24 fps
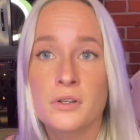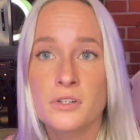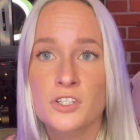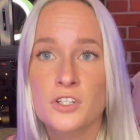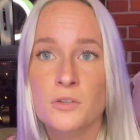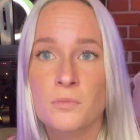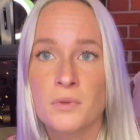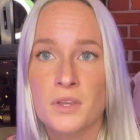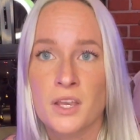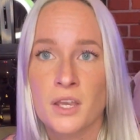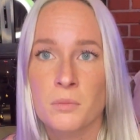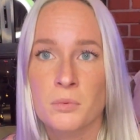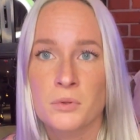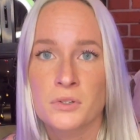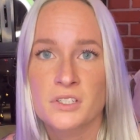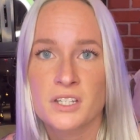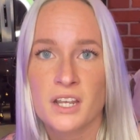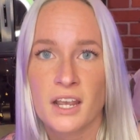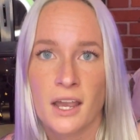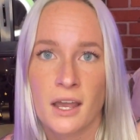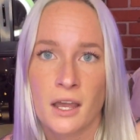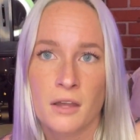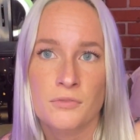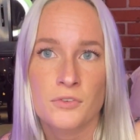to be able to
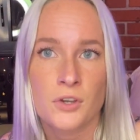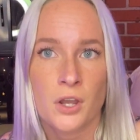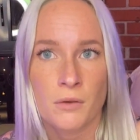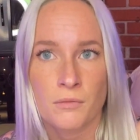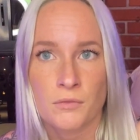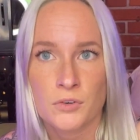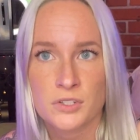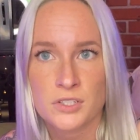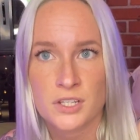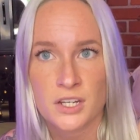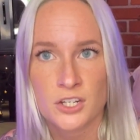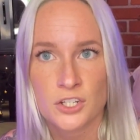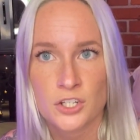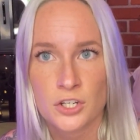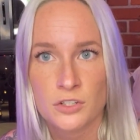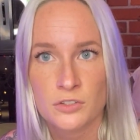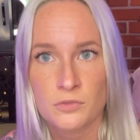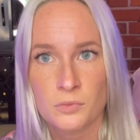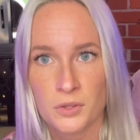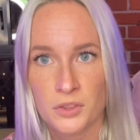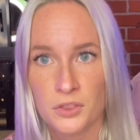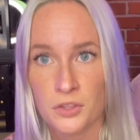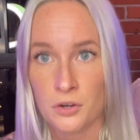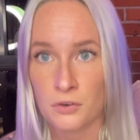have conversations
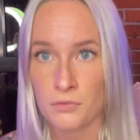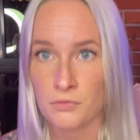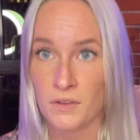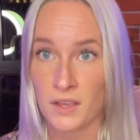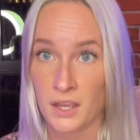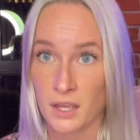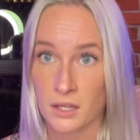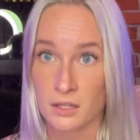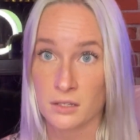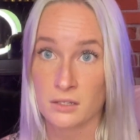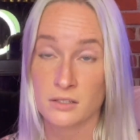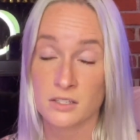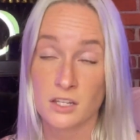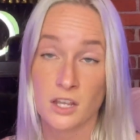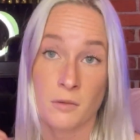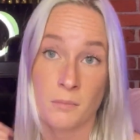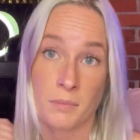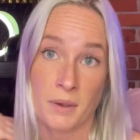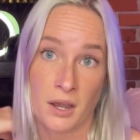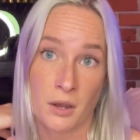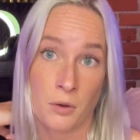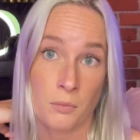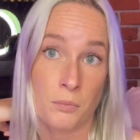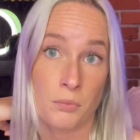with your fans
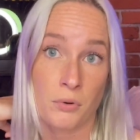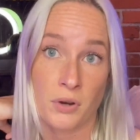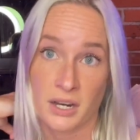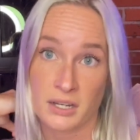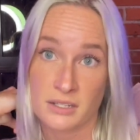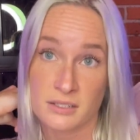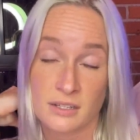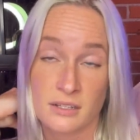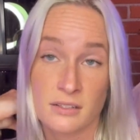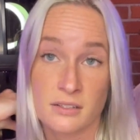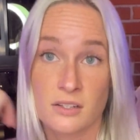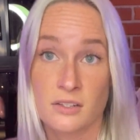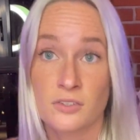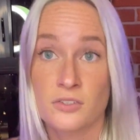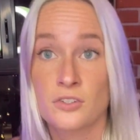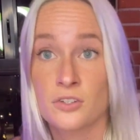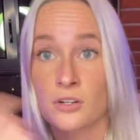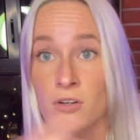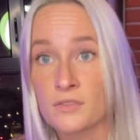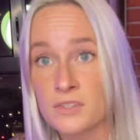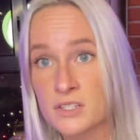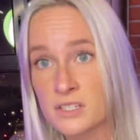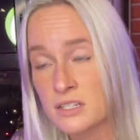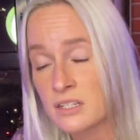about prices and
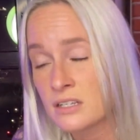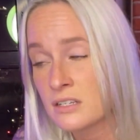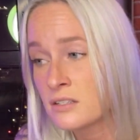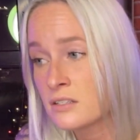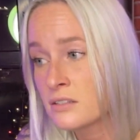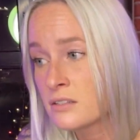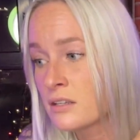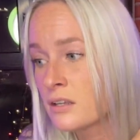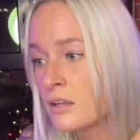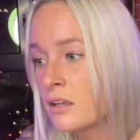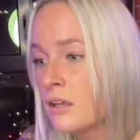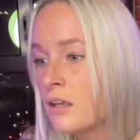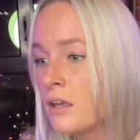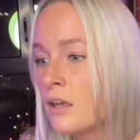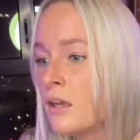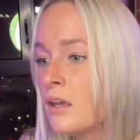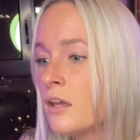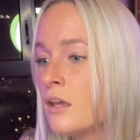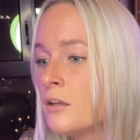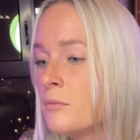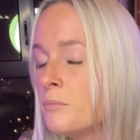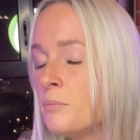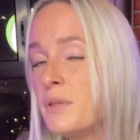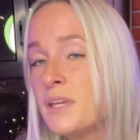services,
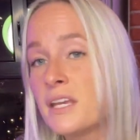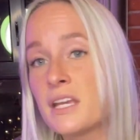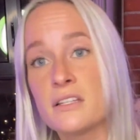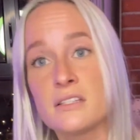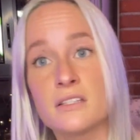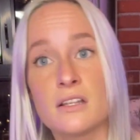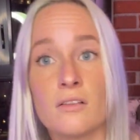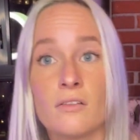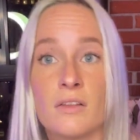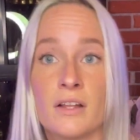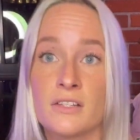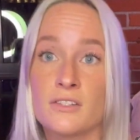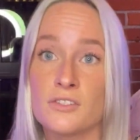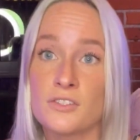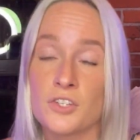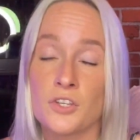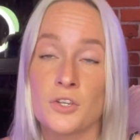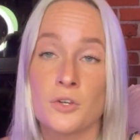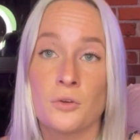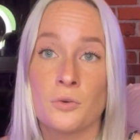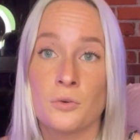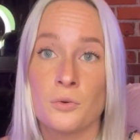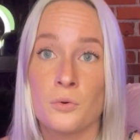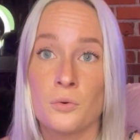because it lets
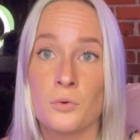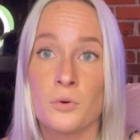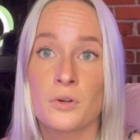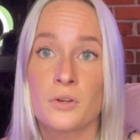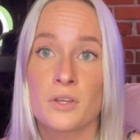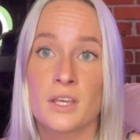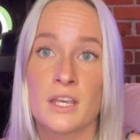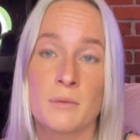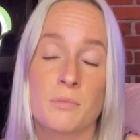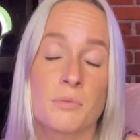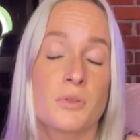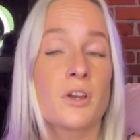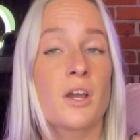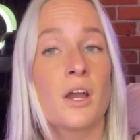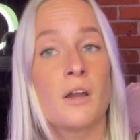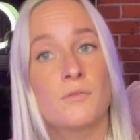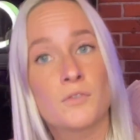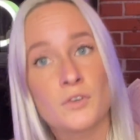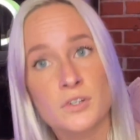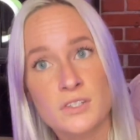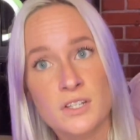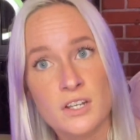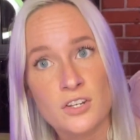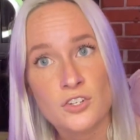you keep the
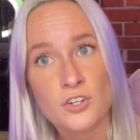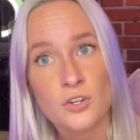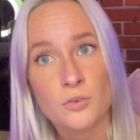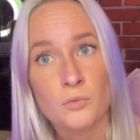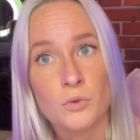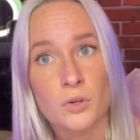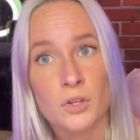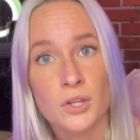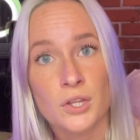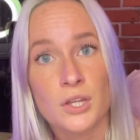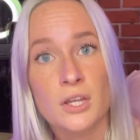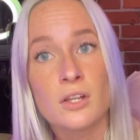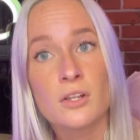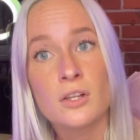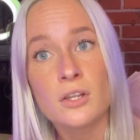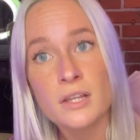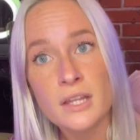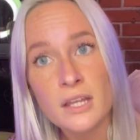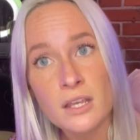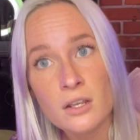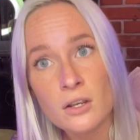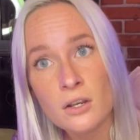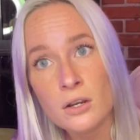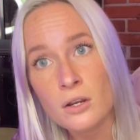conversation really
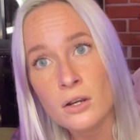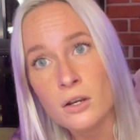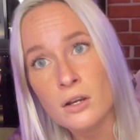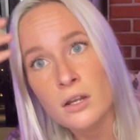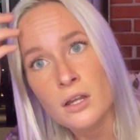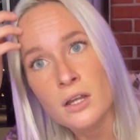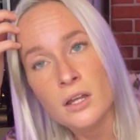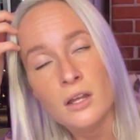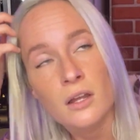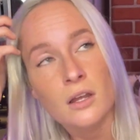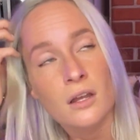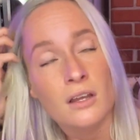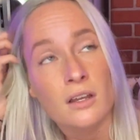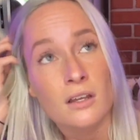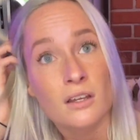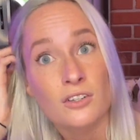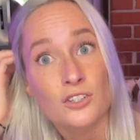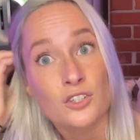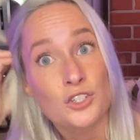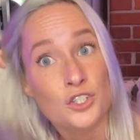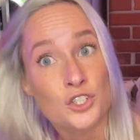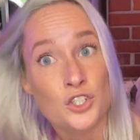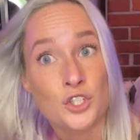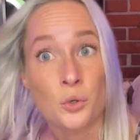clear,
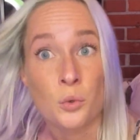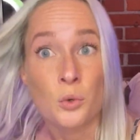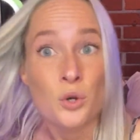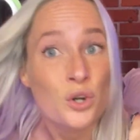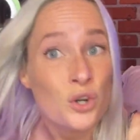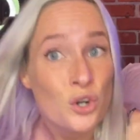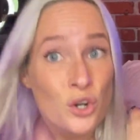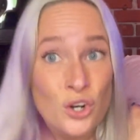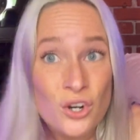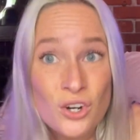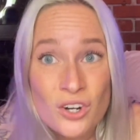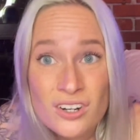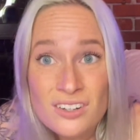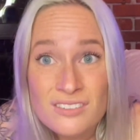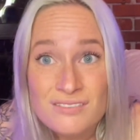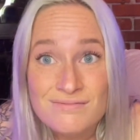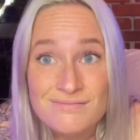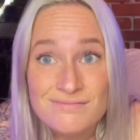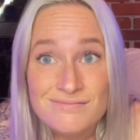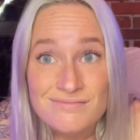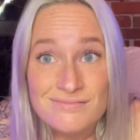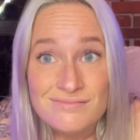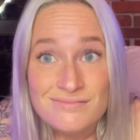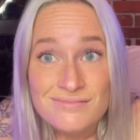shorter,
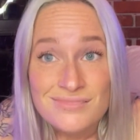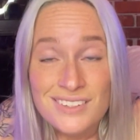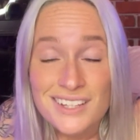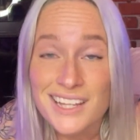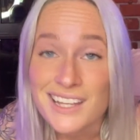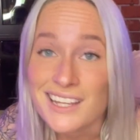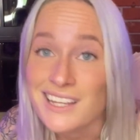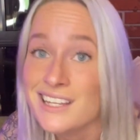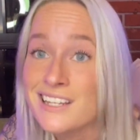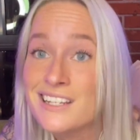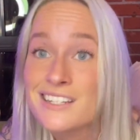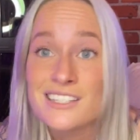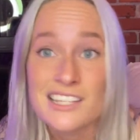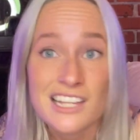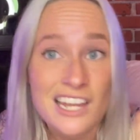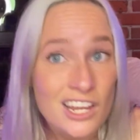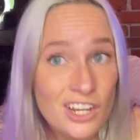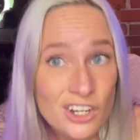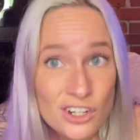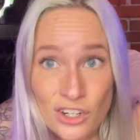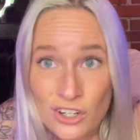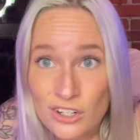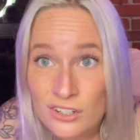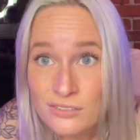
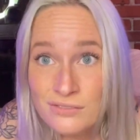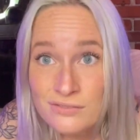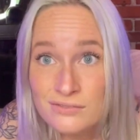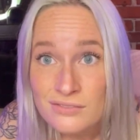easier.